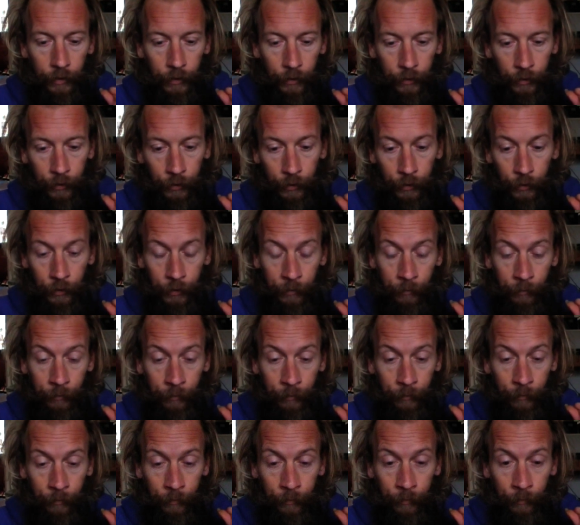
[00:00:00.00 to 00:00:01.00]
You know, you
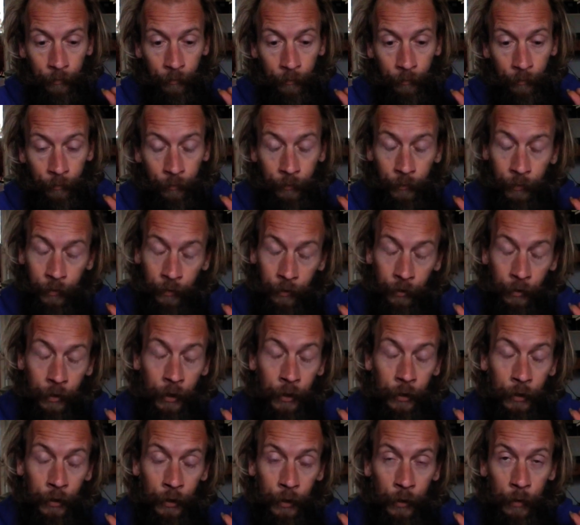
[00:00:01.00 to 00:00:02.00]
you're
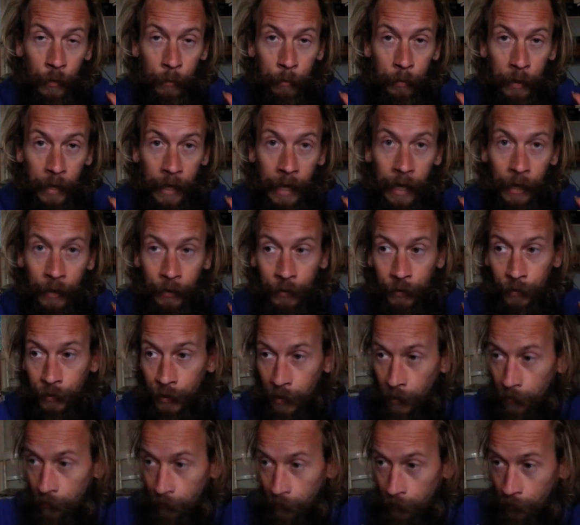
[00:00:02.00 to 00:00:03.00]
going to go a bit out your
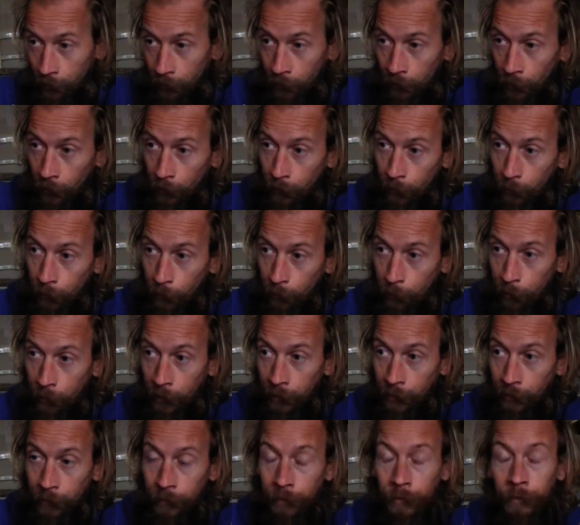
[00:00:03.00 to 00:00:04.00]
comfort zones,
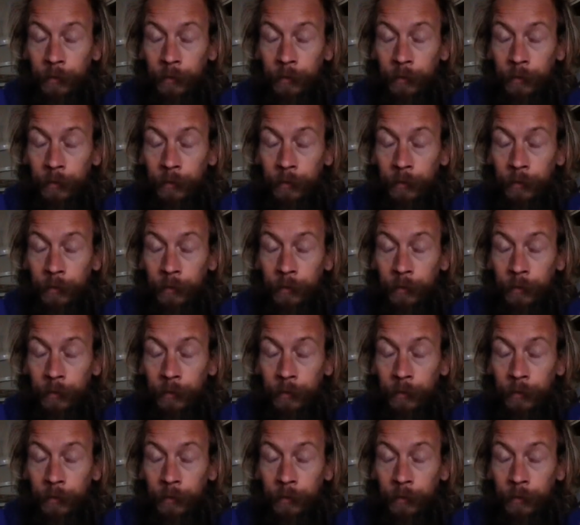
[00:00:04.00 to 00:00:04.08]
but